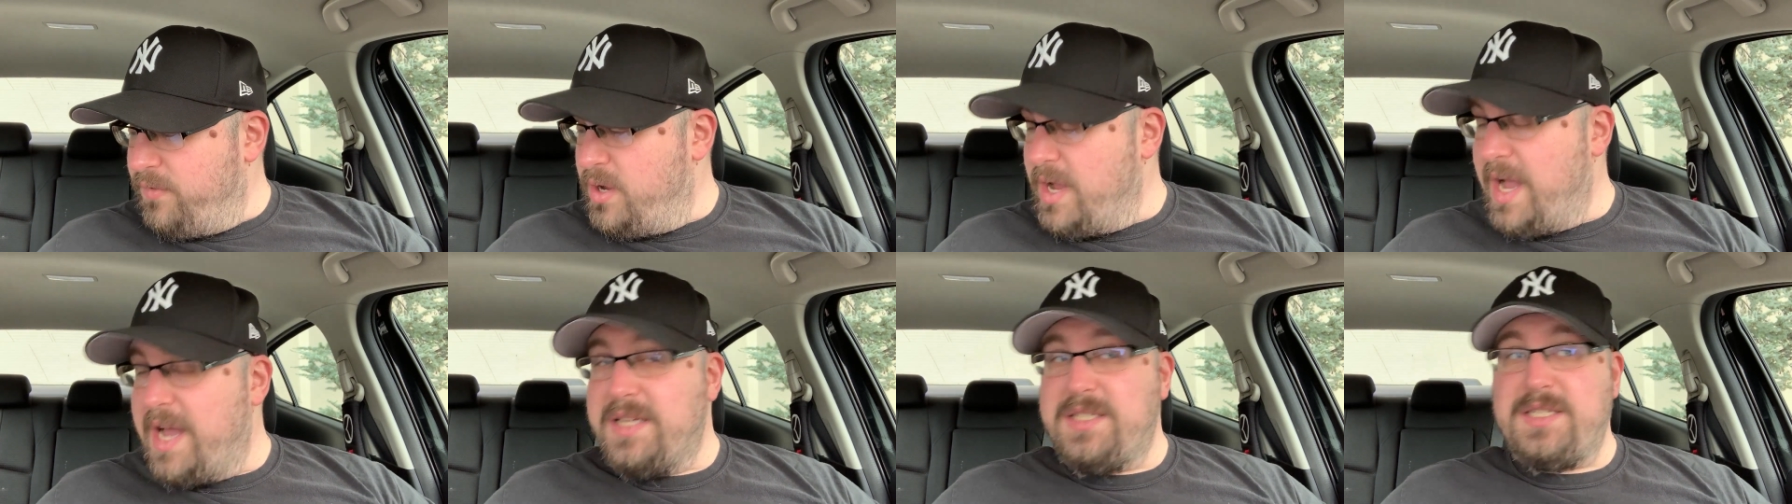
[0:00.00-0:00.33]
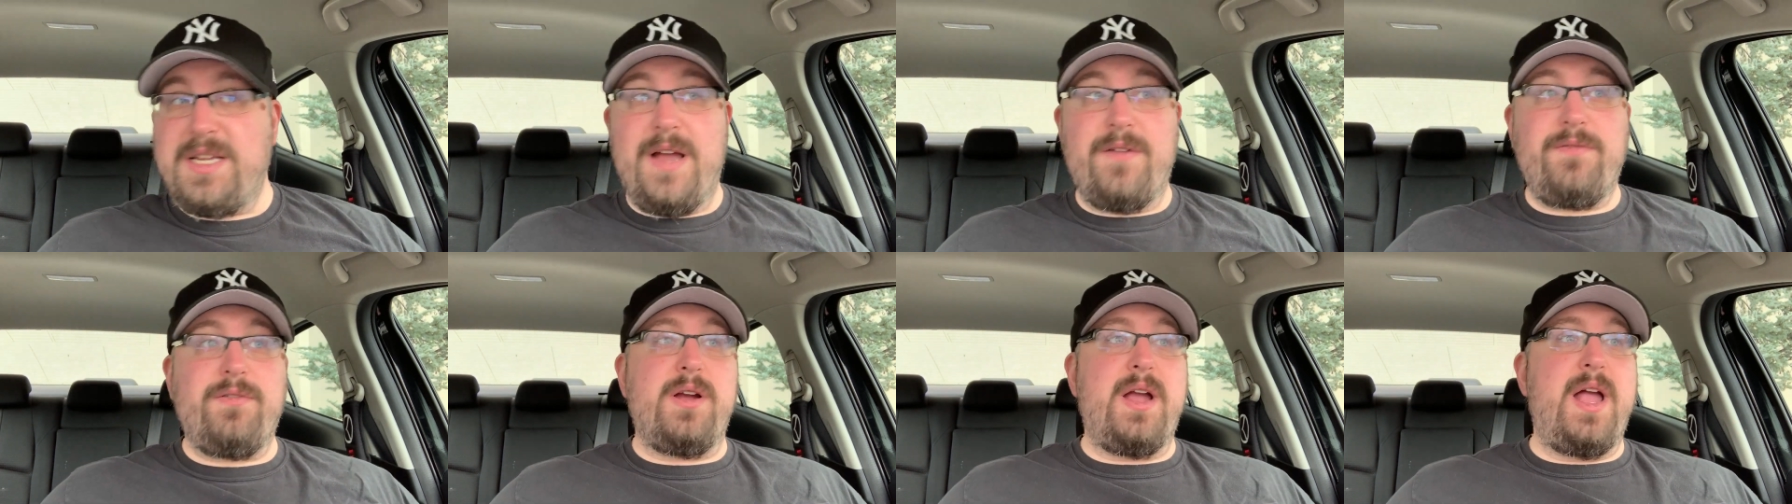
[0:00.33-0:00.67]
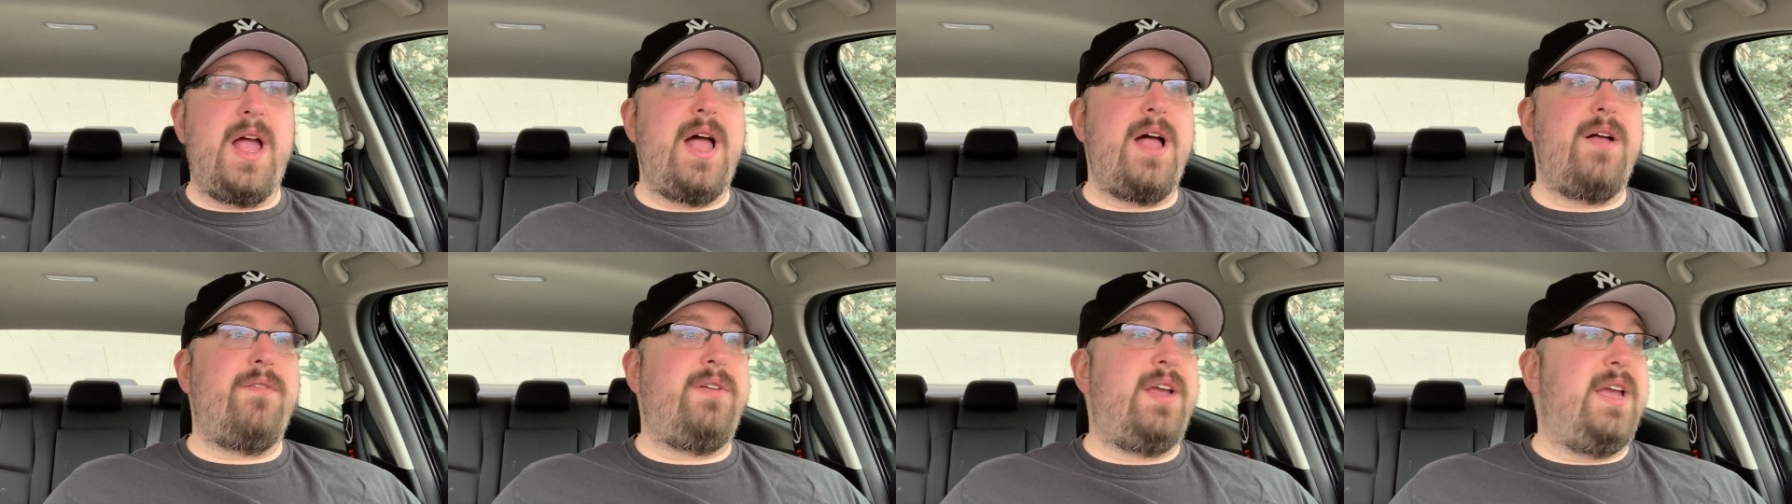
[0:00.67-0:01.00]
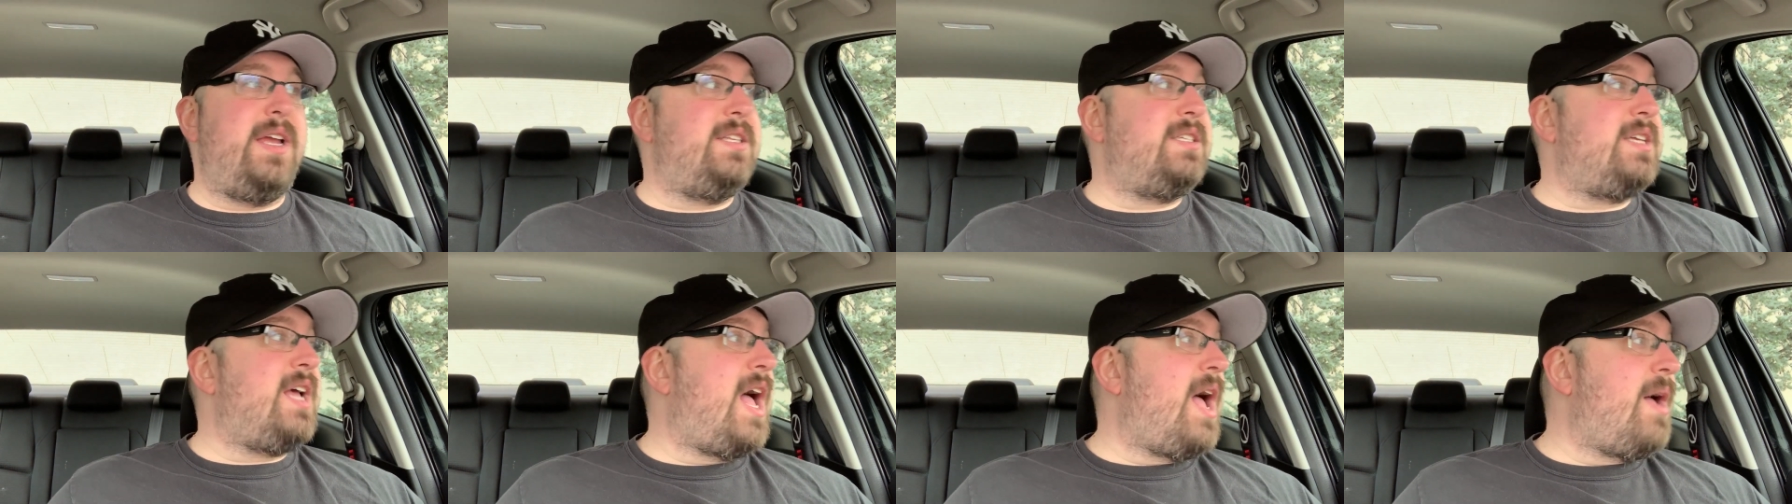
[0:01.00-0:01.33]
if you guys ever have
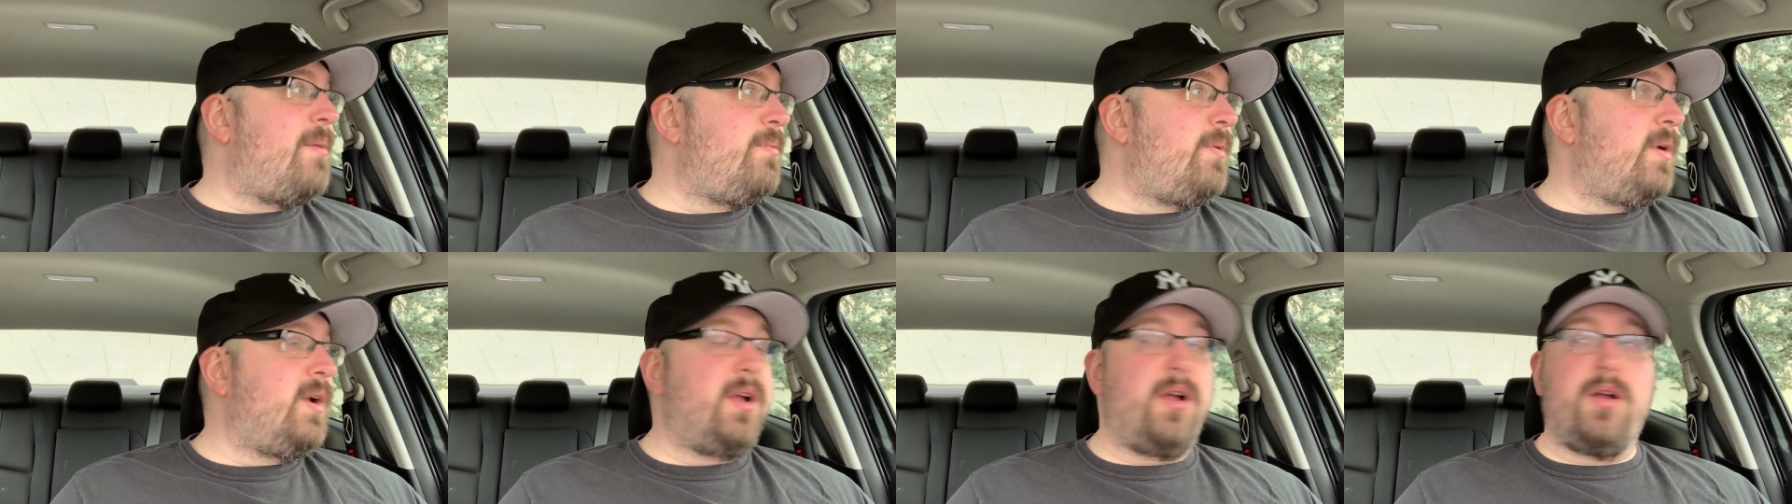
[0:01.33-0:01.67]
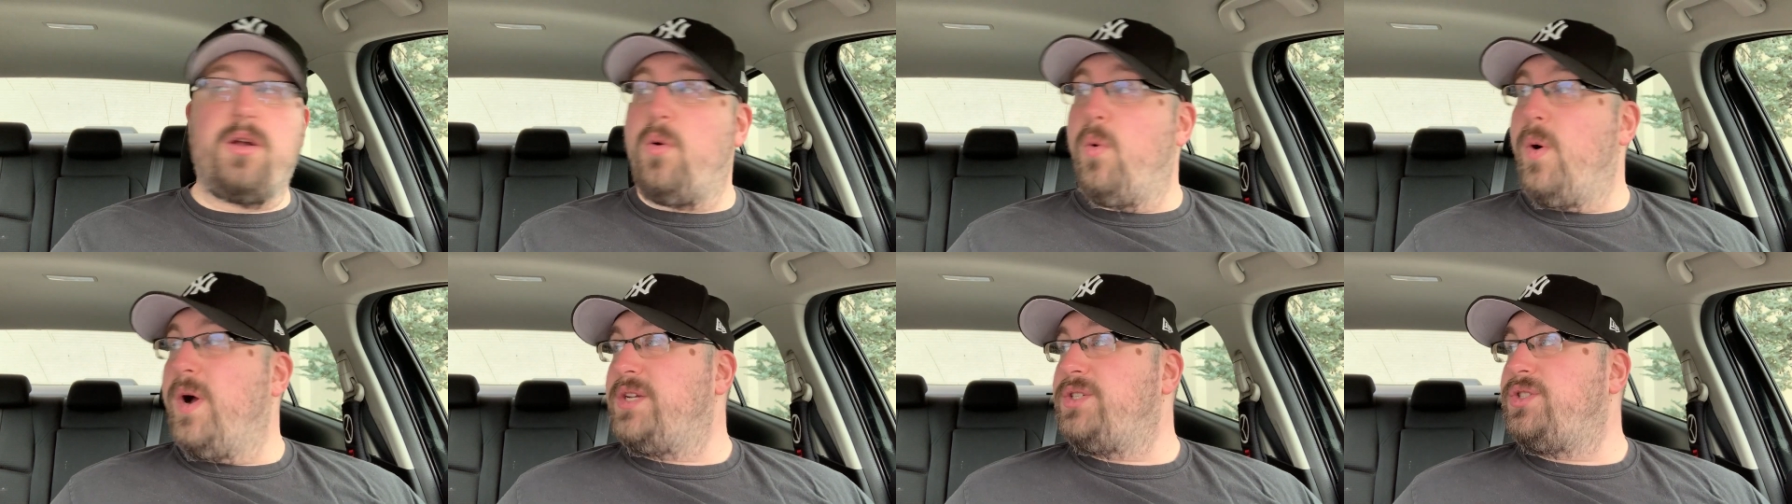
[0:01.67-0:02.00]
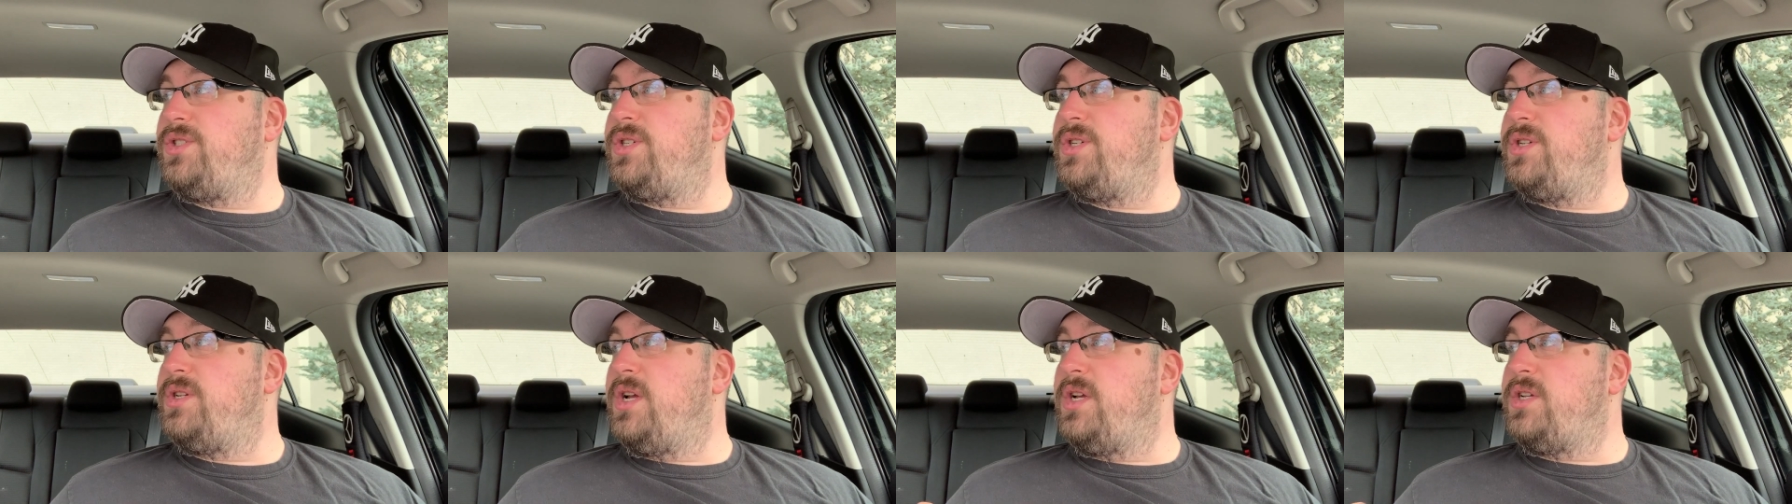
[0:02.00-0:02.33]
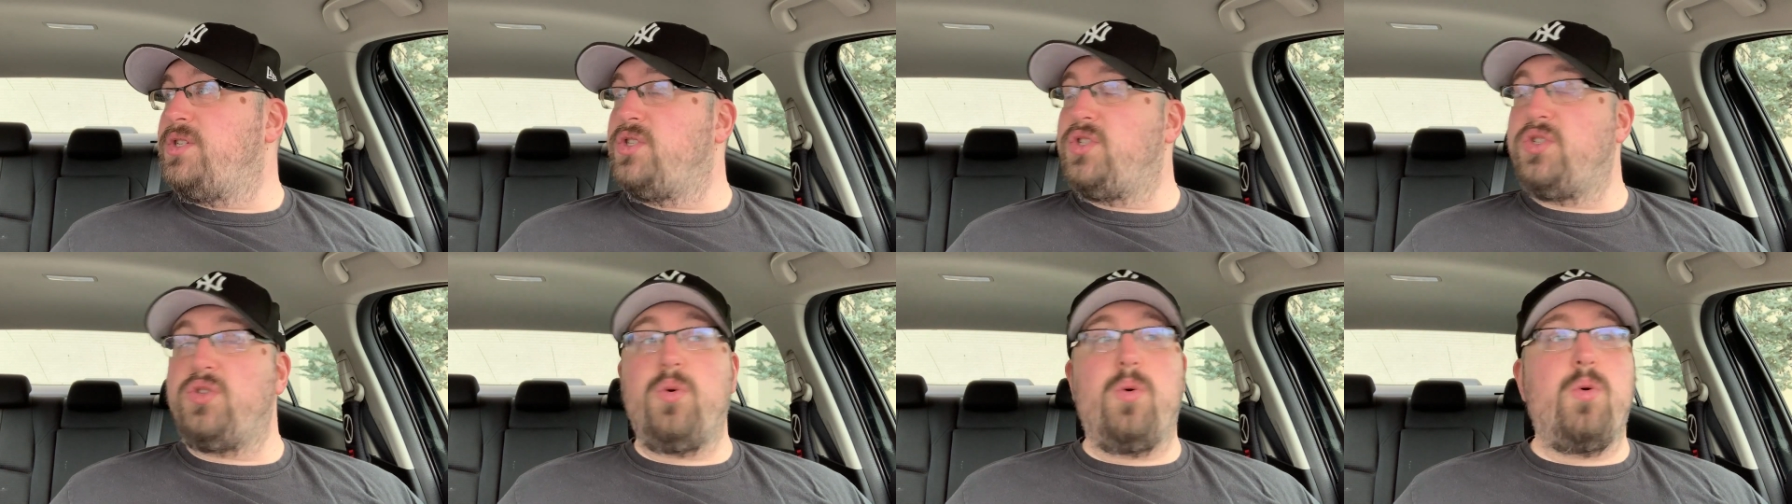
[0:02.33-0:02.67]
a topic, a question,
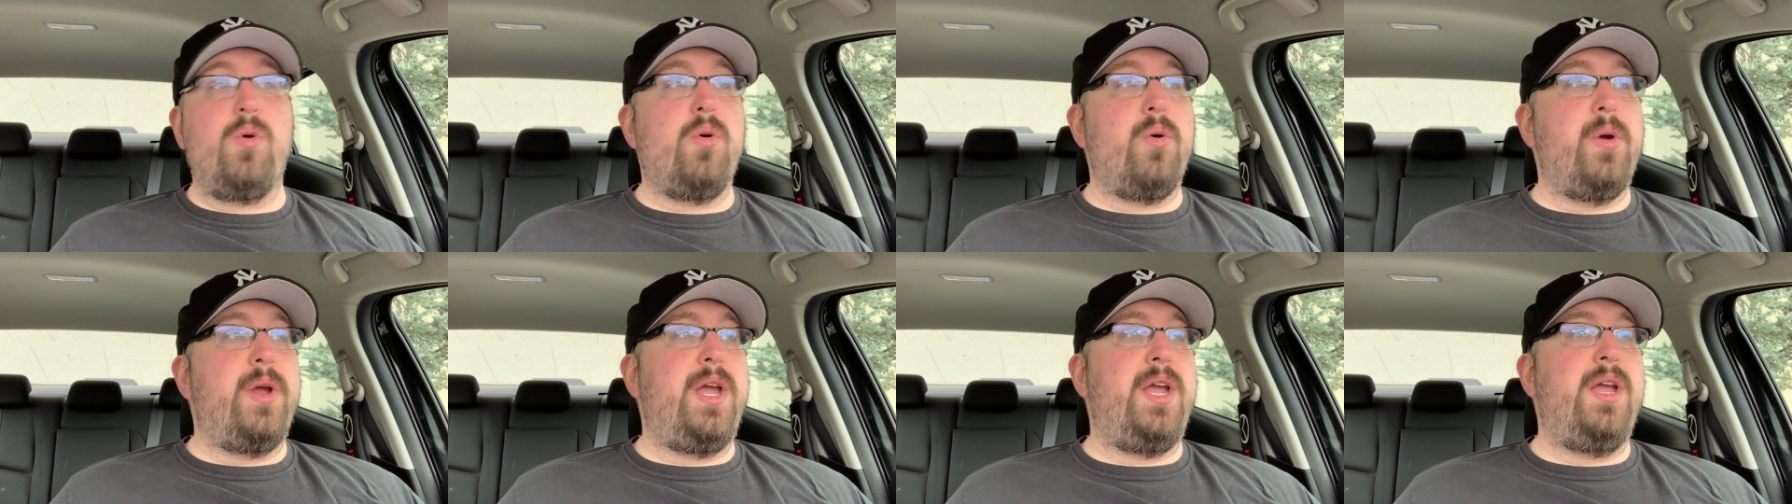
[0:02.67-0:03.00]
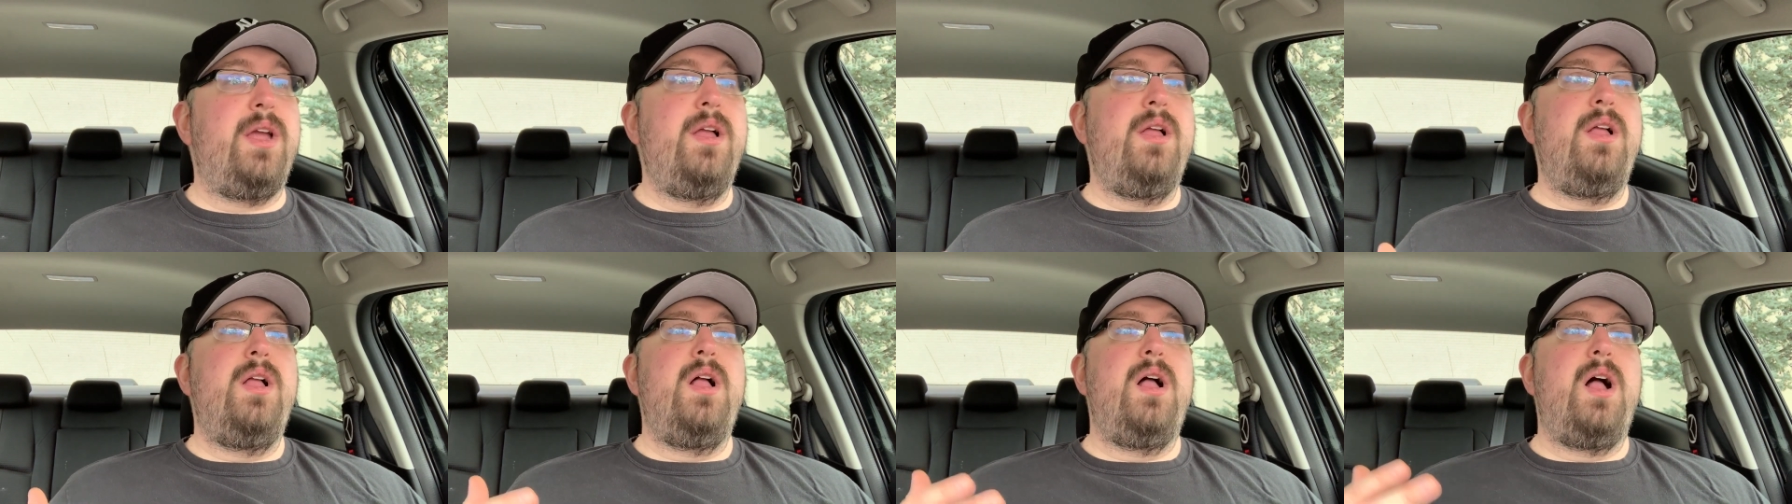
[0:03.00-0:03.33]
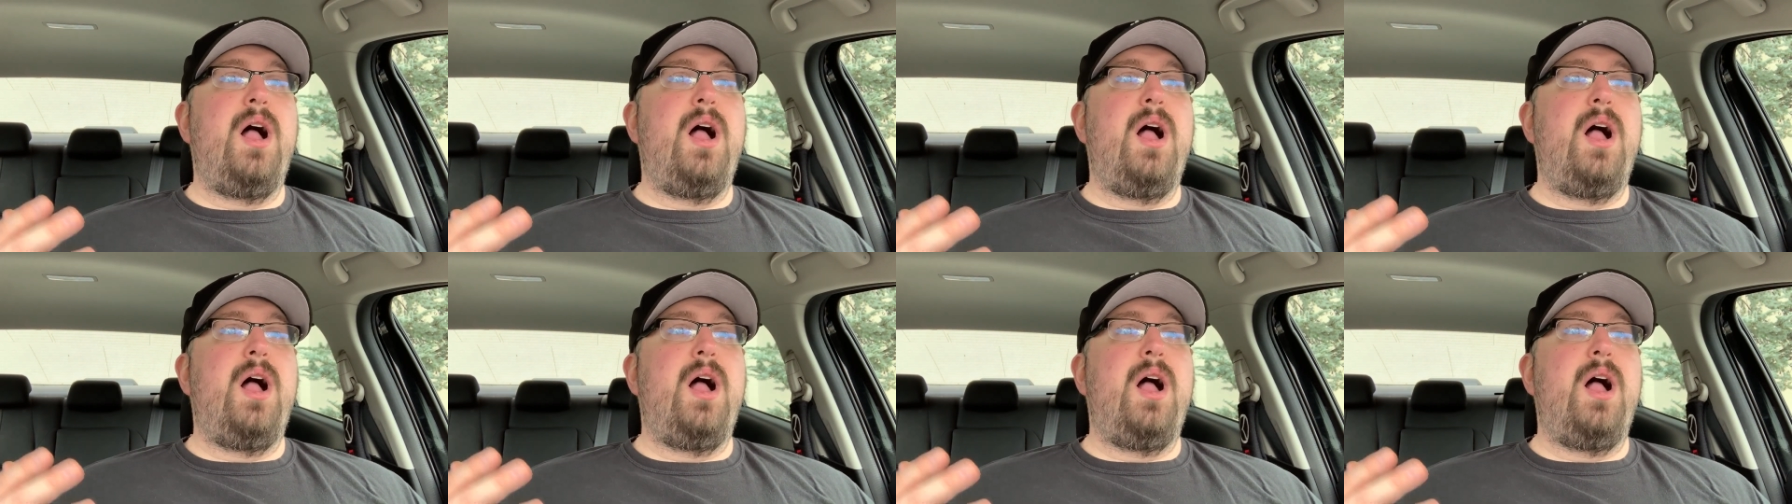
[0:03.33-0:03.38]
a story,